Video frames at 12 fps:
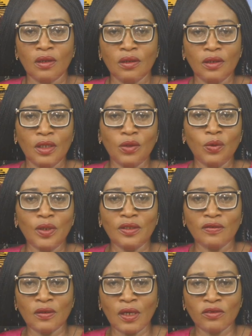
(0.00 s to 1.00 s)
New
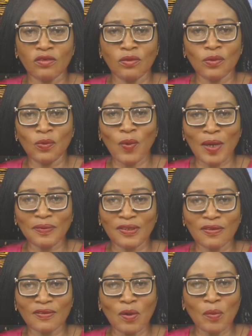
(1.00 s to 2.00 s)
International
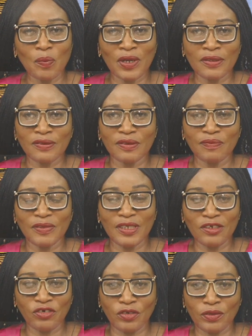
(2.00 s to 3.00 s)
Webster's Comprehensive
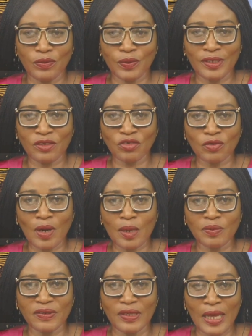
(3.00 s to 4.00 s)
Dictionary
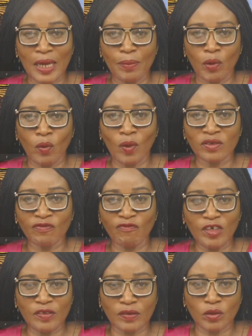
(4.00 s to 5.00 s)
describes labor as
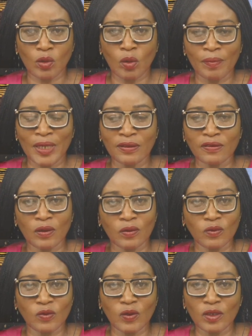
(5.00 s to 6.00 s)
physical or mental
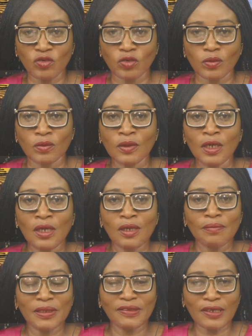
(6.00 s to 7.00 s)
exertion,
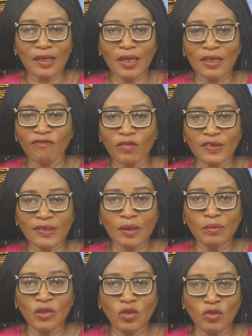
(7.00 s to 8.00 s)
particularly for
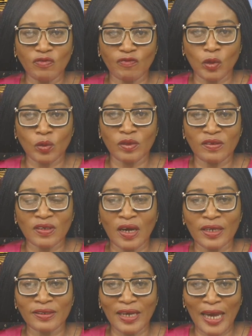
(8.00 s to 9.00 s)
some useful or
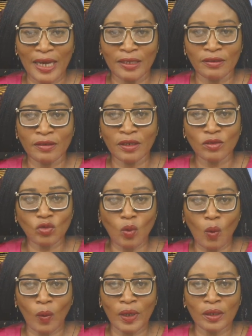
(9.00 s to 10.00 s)
desired end,
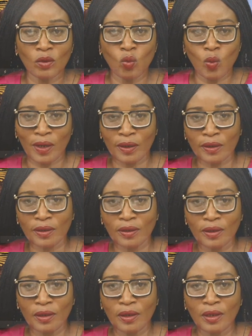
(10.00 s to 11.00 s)
toil, work.
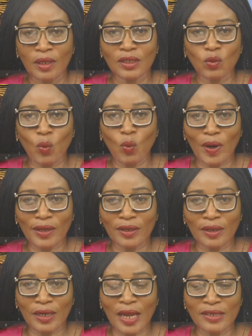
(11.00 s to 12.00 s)
The
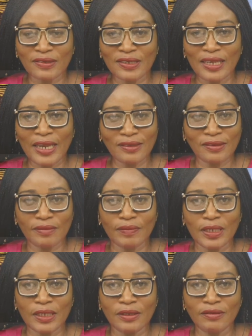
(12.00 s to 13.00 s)
working class
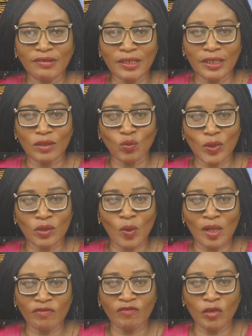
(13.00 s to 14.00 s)
collectively dealing with the
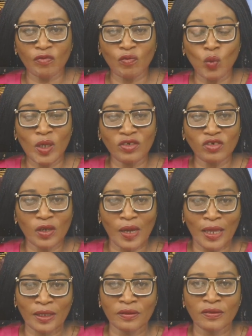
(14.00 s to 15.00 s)
welfare of wage
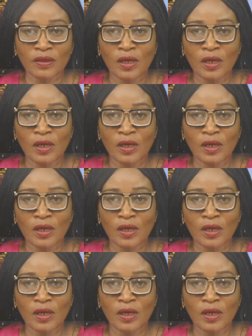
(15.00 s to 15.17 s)
earners,